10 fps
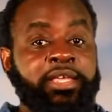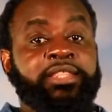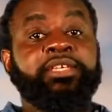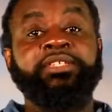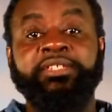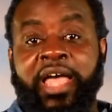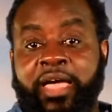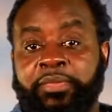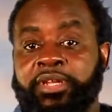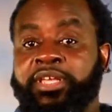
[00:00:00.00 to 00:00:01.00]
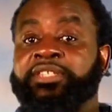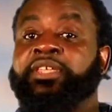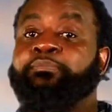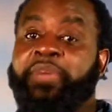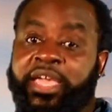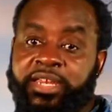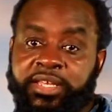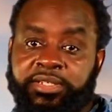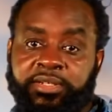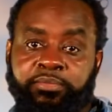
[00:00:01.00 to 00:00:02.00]
The assignment is the
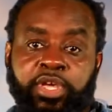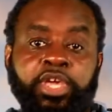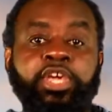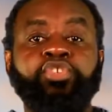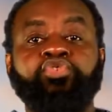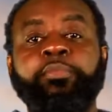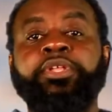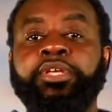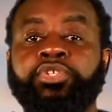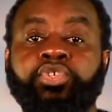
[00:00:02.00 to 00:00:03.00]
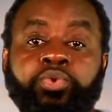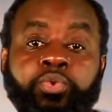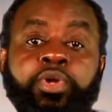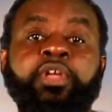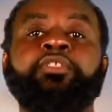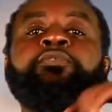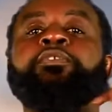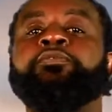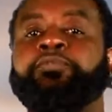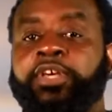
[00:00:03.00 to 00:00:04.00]
mechanism contributing to the
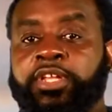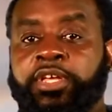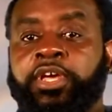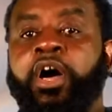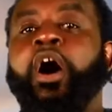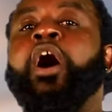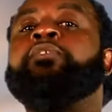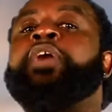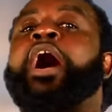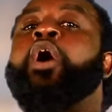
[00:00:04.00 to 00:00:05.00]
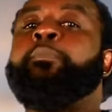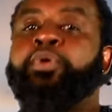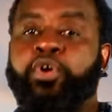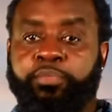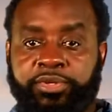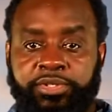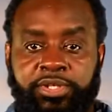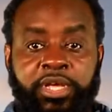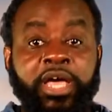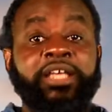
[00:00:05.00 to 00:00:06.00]
fulfilling of our purpose.
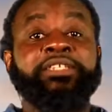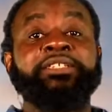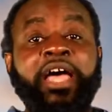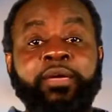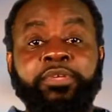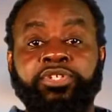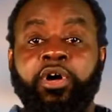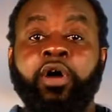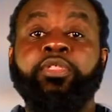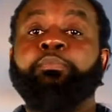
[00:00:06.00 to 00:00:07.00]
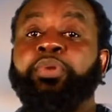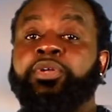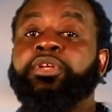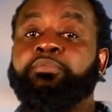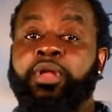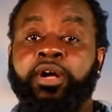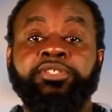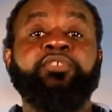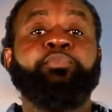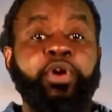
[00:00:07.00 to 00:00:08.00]
Assignments are the building blocks
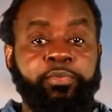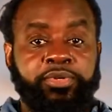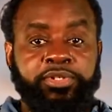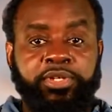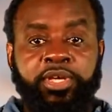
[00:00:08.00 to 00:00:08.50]
of purpose.